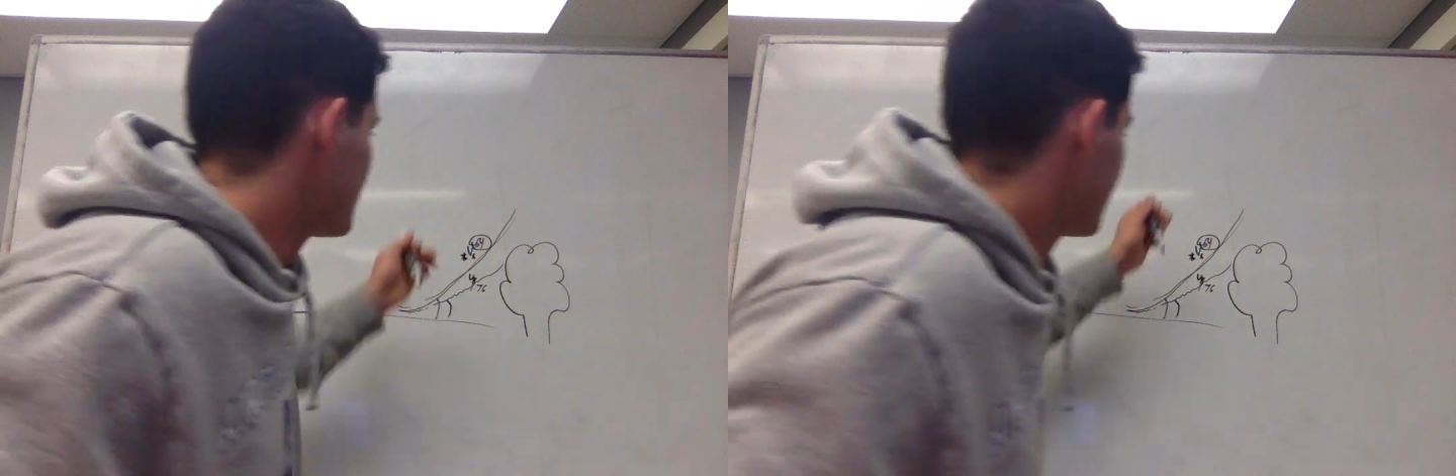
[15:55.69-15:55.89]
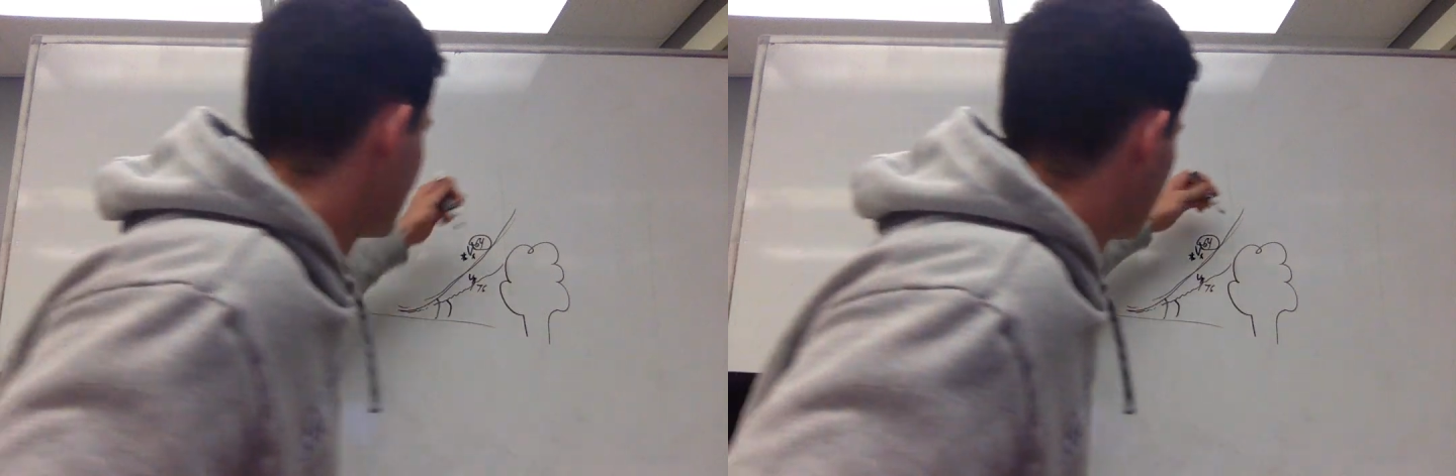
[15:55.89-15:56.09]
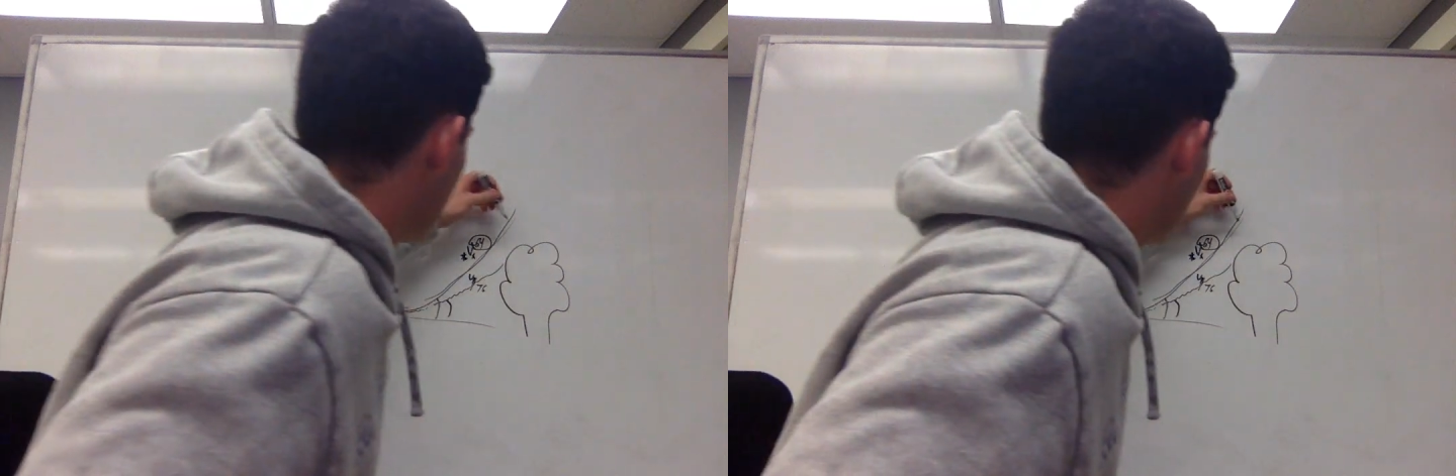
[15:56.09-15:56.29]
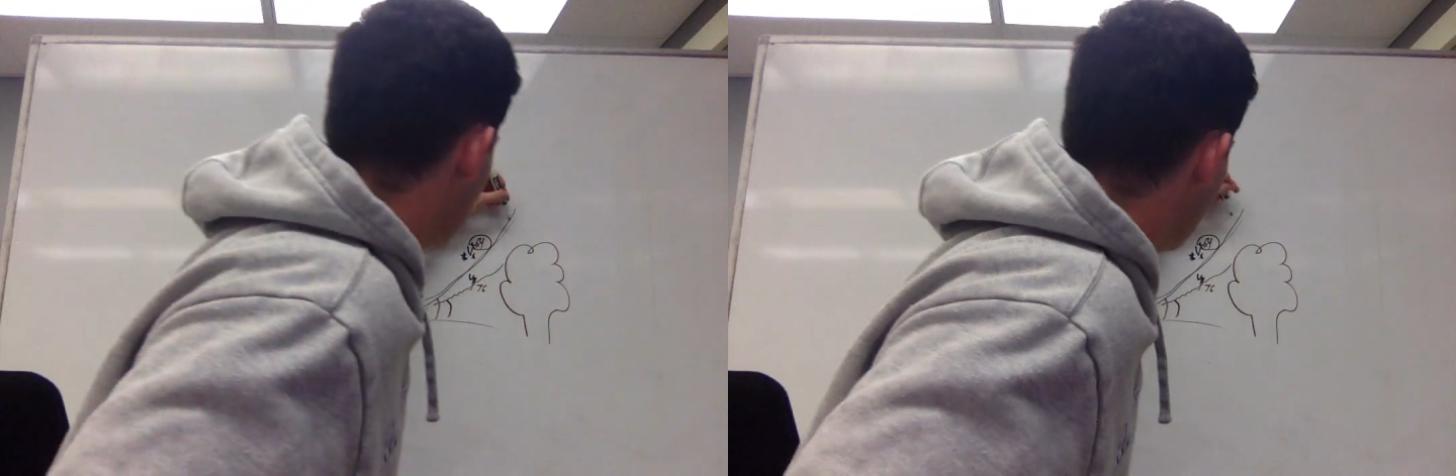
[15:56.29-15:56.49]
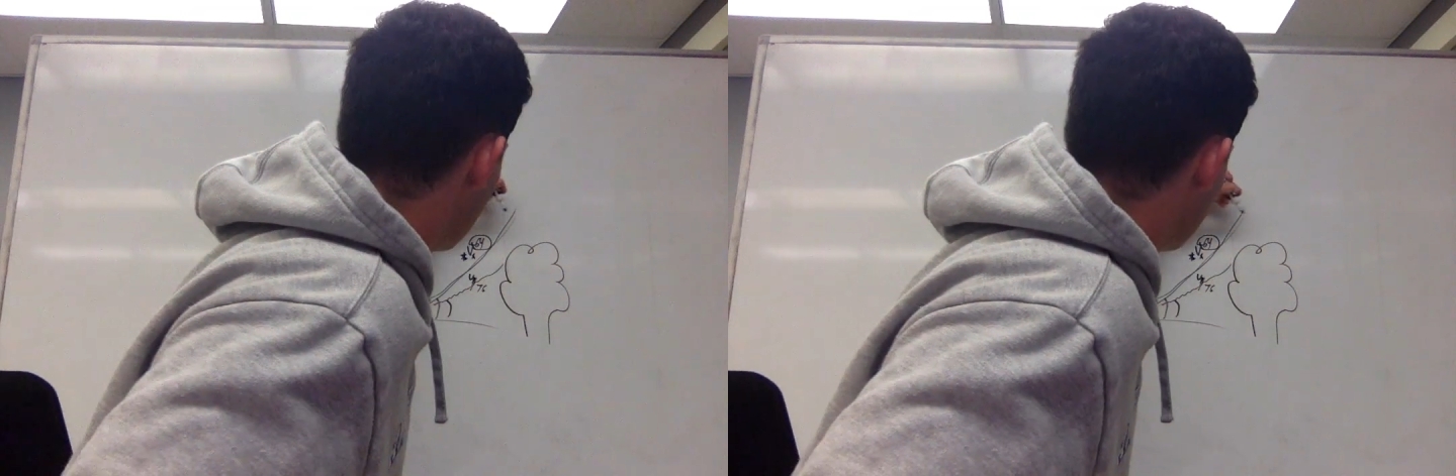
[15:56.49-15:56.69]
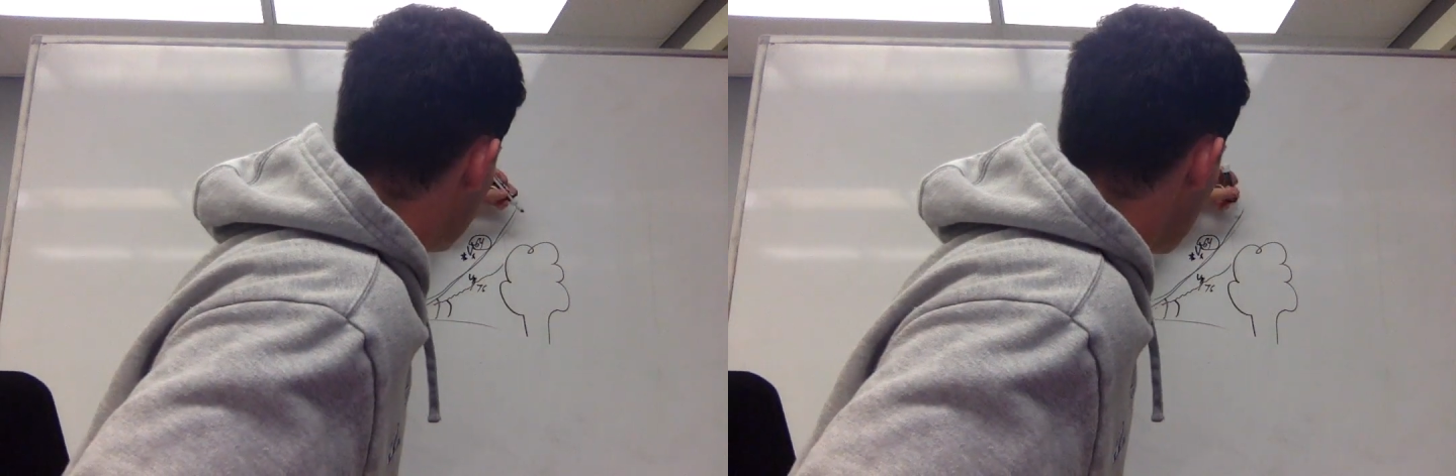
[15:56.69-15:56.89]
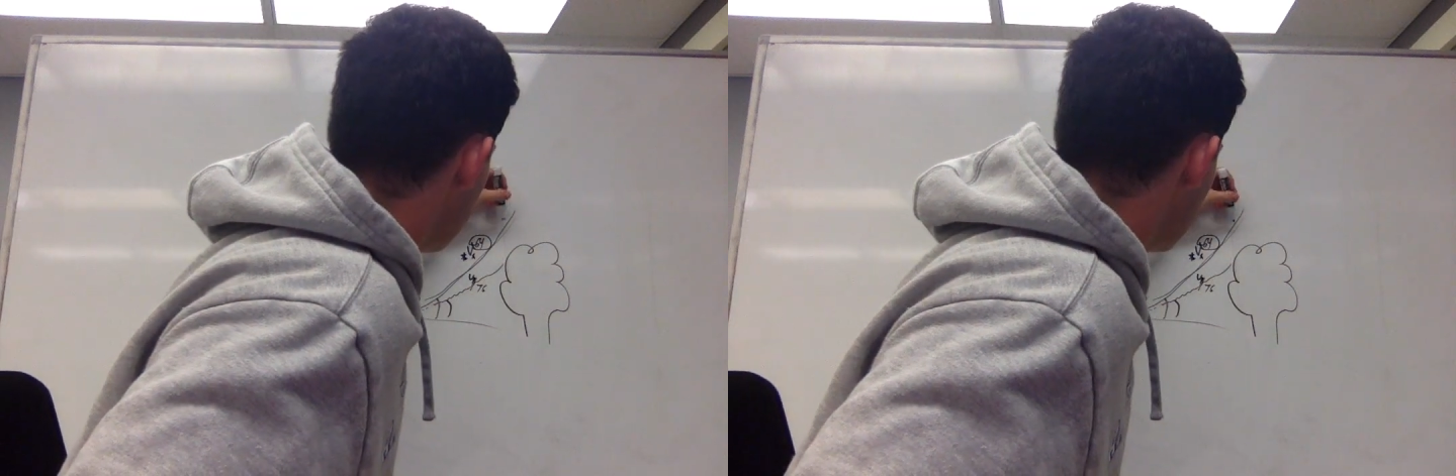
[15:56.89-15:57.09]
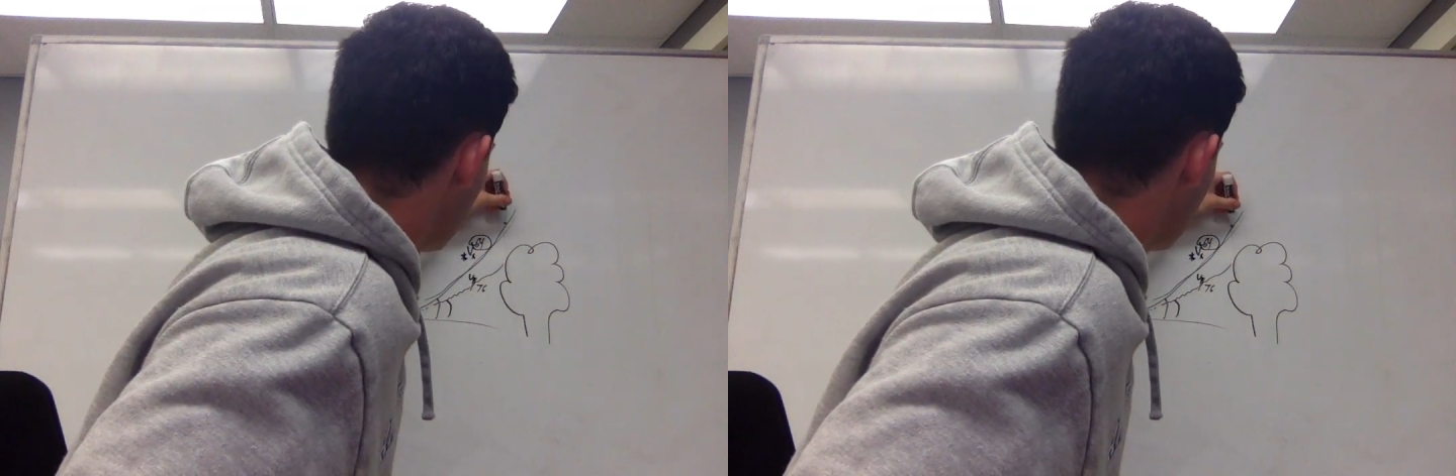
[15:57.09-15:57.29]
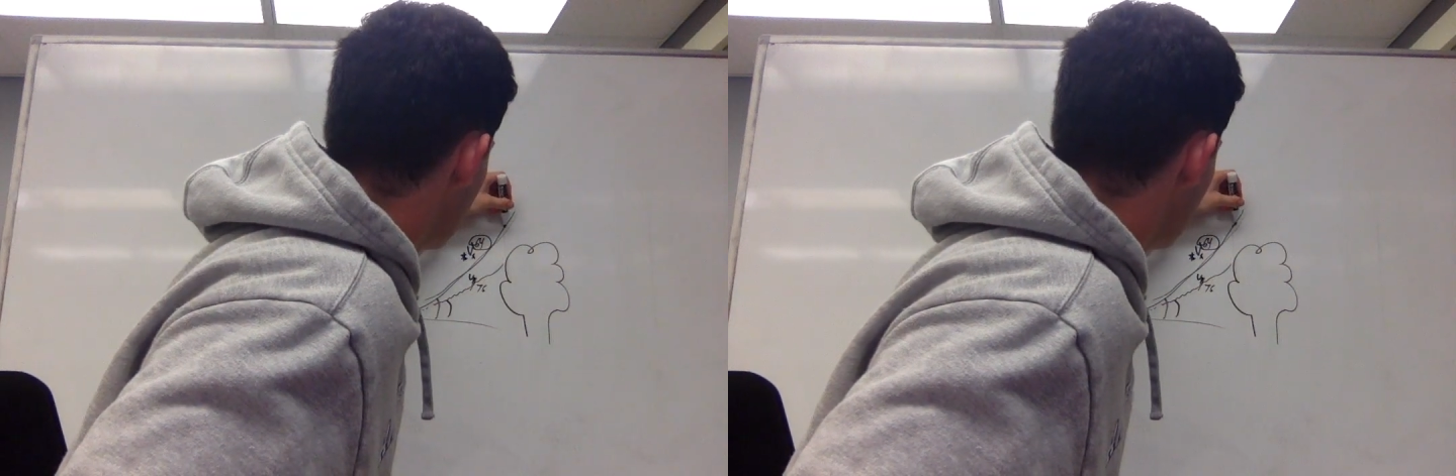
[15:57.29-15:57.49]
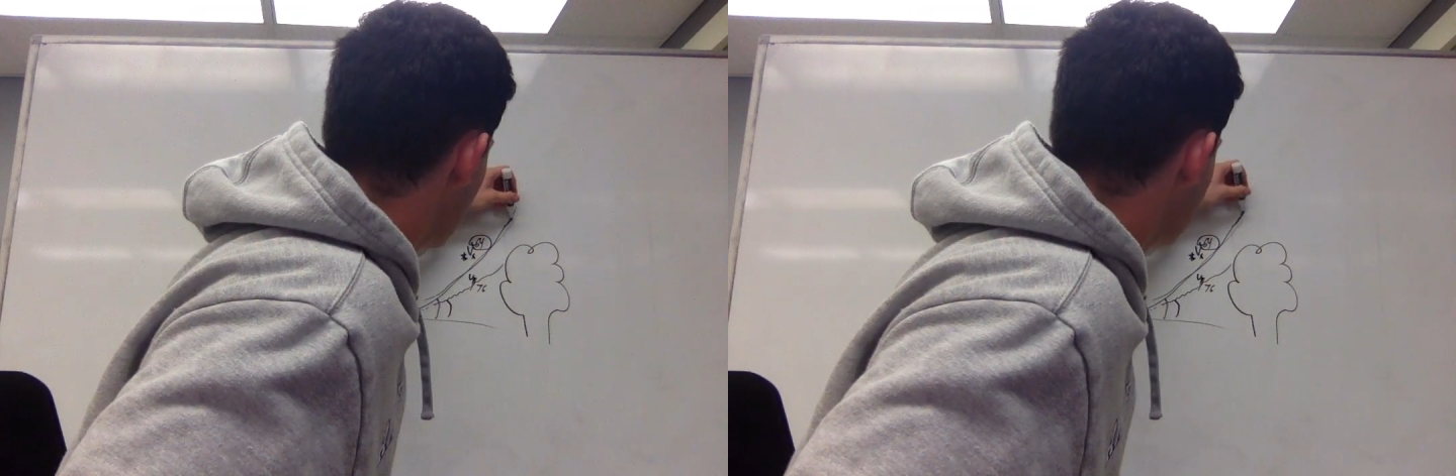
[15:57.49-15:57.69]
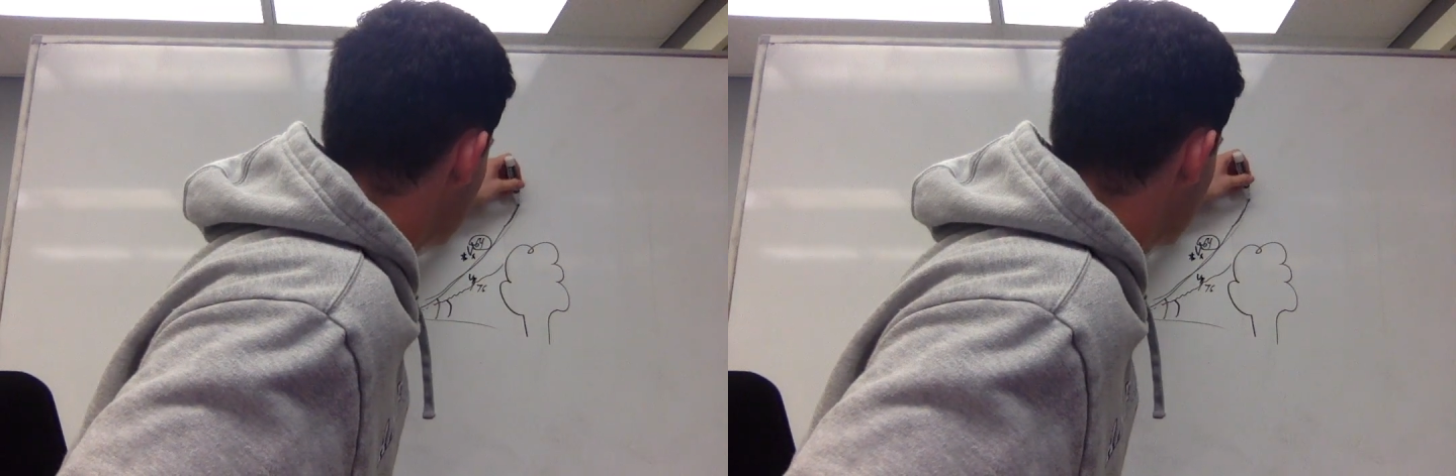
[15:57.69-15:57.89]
So we can go from climbing here, once we